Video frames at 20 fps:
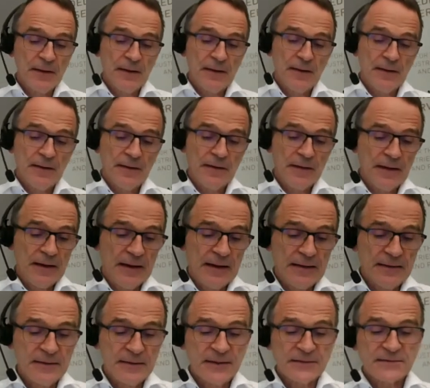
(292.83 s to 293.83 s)
uh,
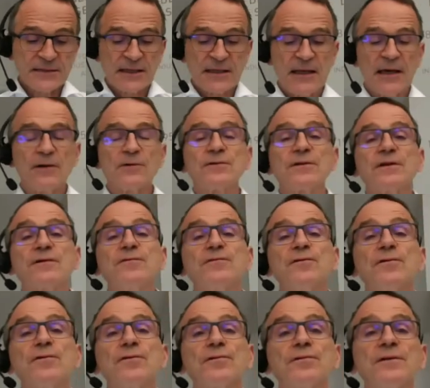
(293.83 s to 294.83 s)
and is accounting
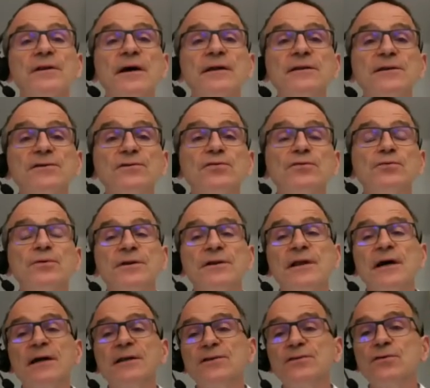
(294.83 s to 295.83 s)
for
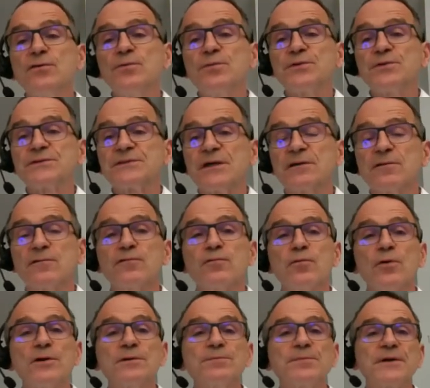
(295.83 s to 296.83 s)
92, percent of
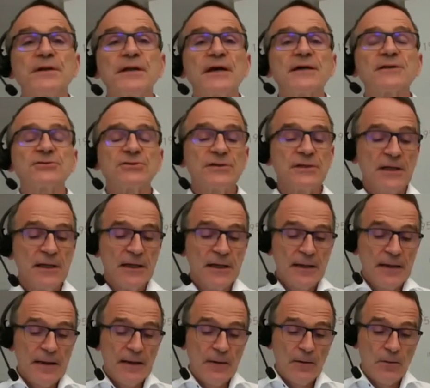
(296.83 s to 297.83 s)
world production,
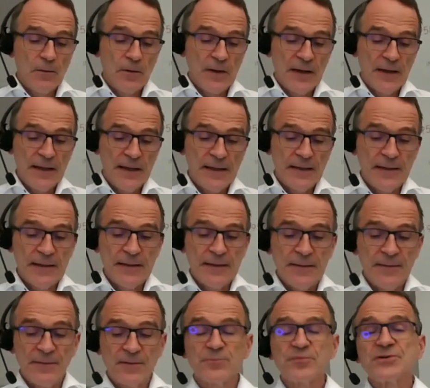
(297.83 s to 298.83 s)
while uh,
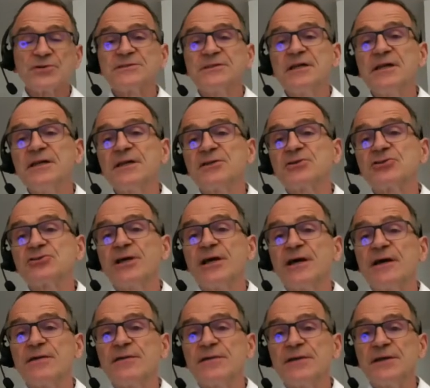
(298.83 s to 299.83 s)
the Brazilian
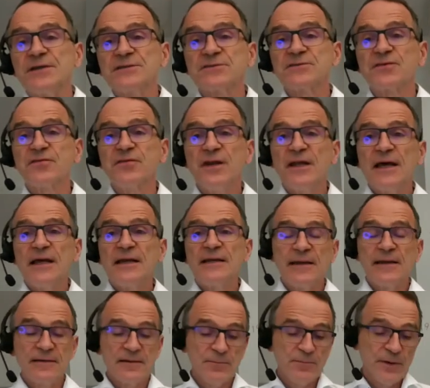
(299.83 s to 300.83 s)
share is flat
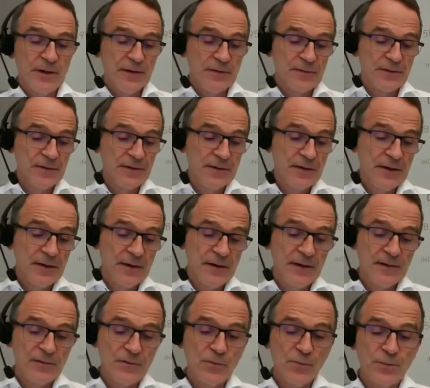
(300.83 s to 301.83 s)
at about uh,
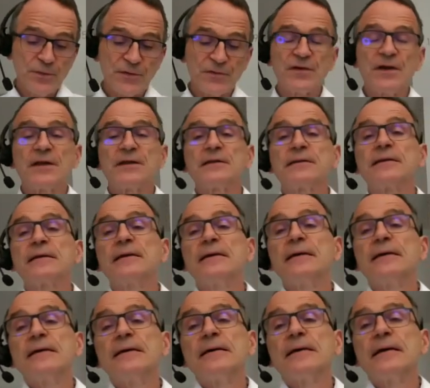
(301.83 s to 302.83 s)
2%,
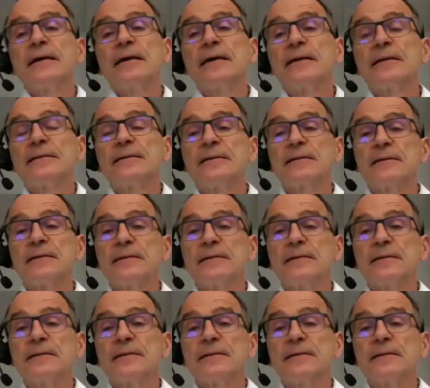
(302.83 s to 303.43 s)
and